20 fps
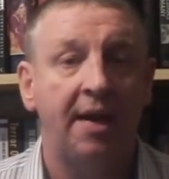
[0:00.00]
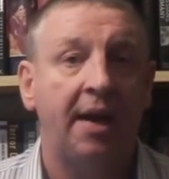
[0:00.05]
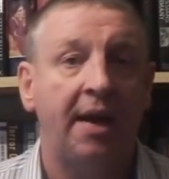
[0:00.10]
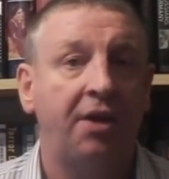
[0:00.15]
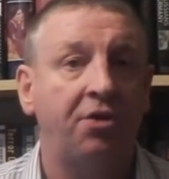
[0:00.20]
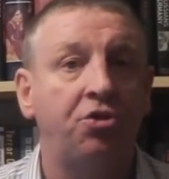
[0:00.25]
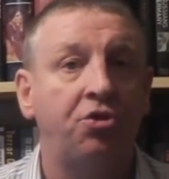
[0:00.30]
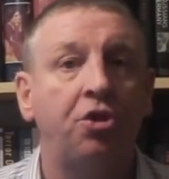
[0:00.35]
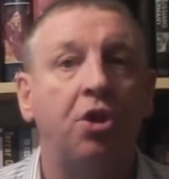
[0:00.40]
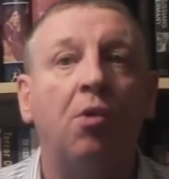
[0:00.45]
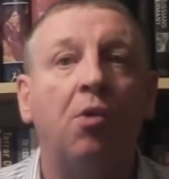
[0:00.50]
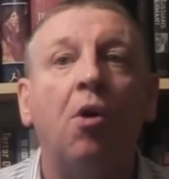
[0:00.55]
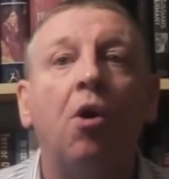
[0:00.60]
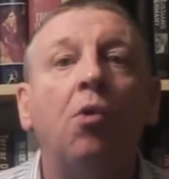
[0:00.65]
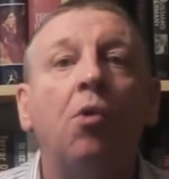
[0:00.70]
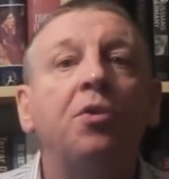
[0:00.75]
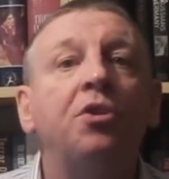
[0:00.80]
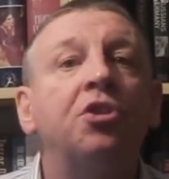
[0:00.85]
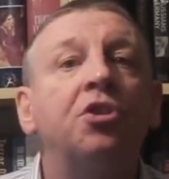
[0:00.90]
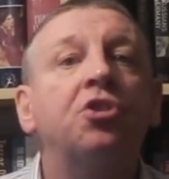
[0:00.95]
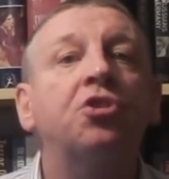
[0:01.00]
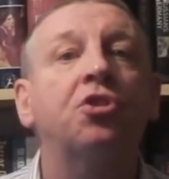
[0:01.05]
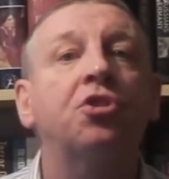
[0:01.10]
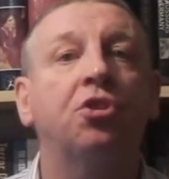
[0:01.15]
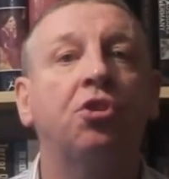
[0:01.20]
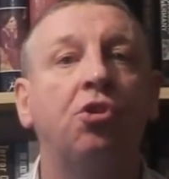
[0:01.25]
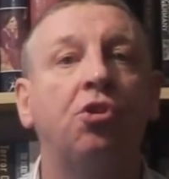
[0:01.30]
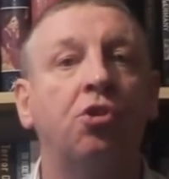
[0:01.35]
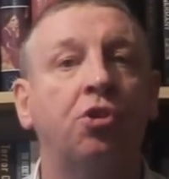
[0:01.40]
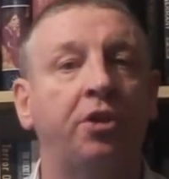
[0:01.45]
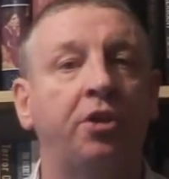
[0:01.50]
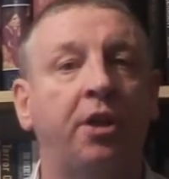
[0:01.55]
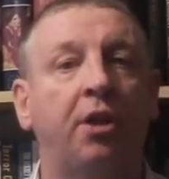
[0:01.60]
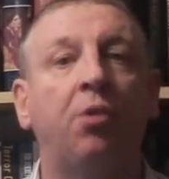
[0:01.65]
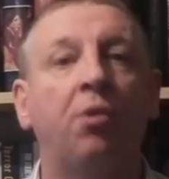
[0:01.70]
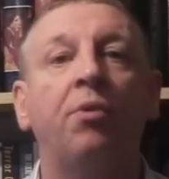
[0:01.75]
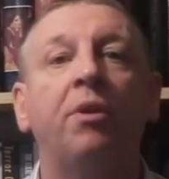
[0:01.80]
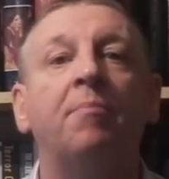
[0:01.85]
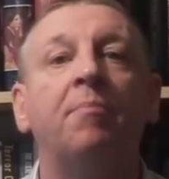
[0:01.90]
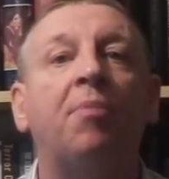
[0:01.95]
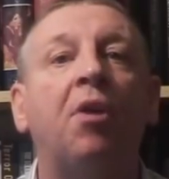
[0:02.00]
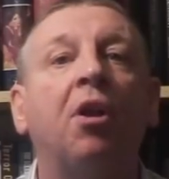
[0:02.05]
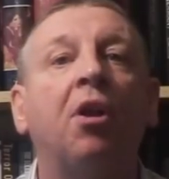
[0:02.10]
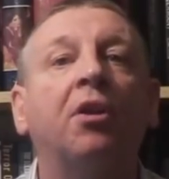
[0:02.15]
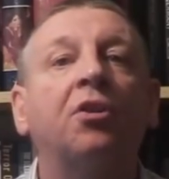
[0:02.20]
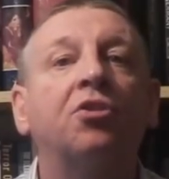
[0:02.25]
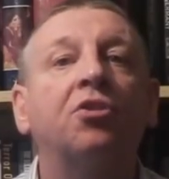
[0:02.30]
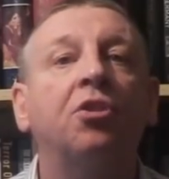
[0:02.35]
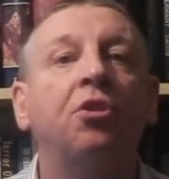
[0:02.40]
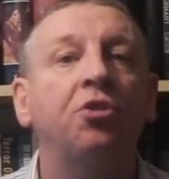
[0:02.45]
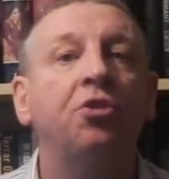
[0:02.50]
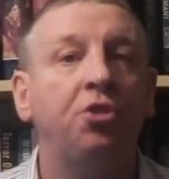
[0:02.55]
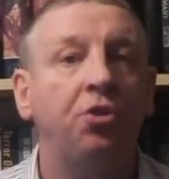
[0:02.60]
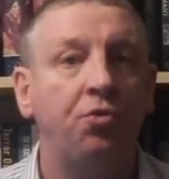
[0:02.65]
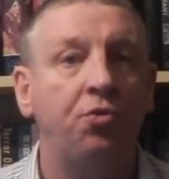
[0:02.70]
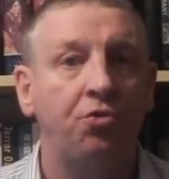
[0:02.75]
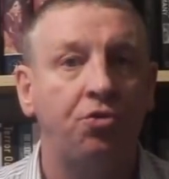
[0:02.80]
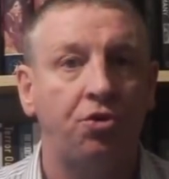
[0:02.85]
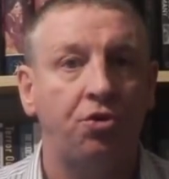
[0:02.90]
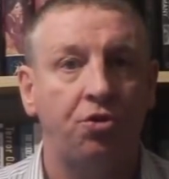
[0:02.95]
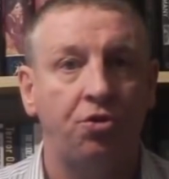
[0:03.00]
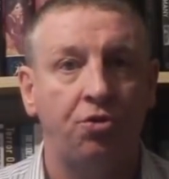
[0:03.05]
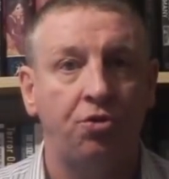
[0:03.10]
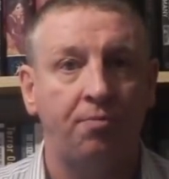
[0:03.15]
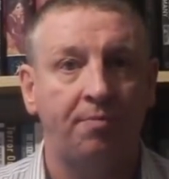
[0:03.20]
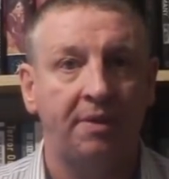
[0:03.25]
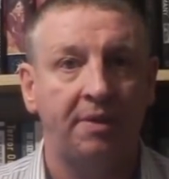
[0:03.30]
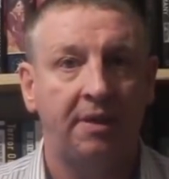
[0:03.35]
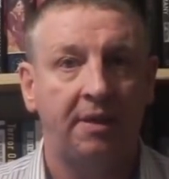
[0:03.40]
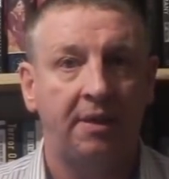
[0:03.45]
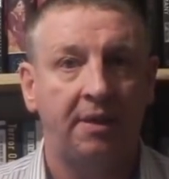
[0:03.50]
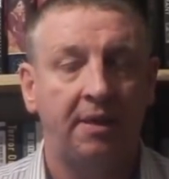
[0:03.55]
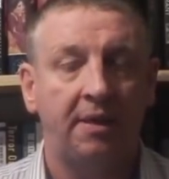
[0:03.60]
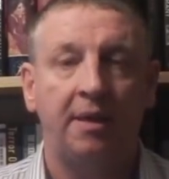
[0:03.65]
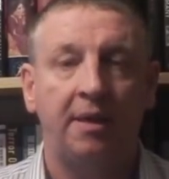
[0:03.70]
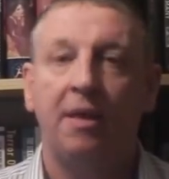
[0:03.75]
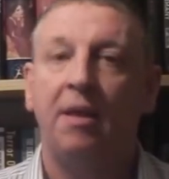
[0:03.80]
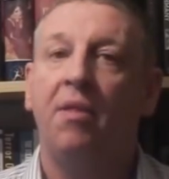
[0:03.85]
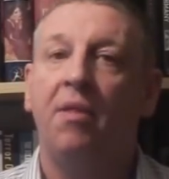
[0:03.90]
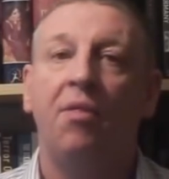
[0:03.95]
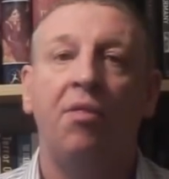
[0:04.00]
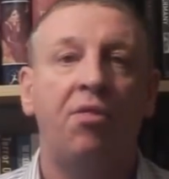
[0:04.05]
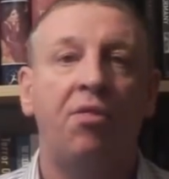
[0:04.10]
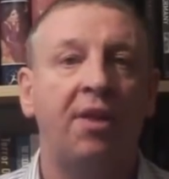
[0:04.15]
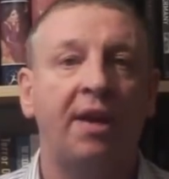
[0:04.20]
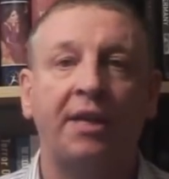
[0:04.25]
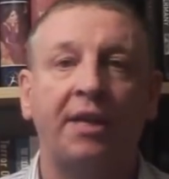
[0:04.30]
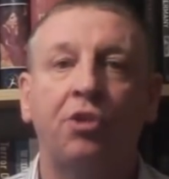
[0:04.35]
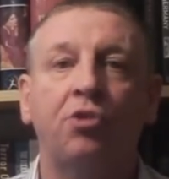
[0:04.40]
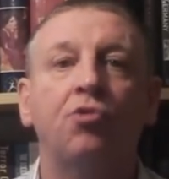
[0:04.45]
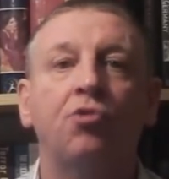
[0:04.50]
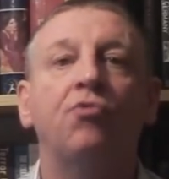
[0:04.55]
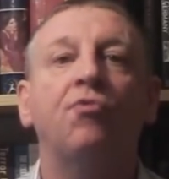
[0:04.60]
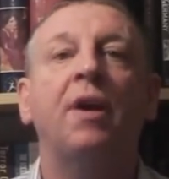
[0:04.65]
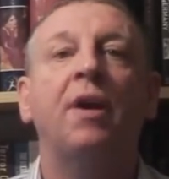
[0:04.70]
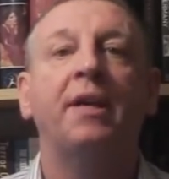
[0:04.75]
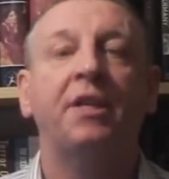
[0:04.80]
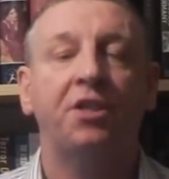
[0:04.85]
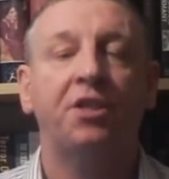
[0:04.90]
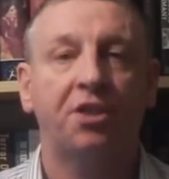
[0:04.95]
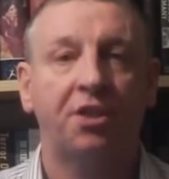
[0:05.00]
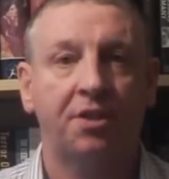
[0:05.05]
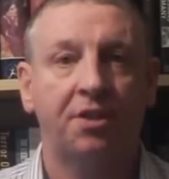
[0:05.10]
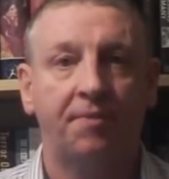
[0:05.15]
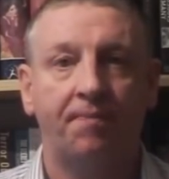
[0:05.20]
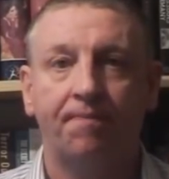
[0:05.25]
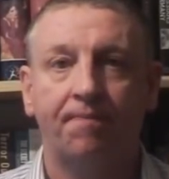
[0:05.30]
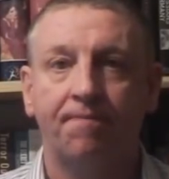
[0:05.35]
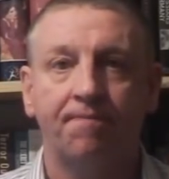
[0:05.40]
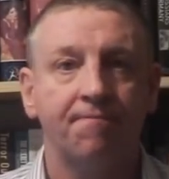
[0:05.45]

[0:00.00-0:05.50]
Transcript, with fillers: and Joe Owens is talking a load of bollocks on YouTube, then Christ,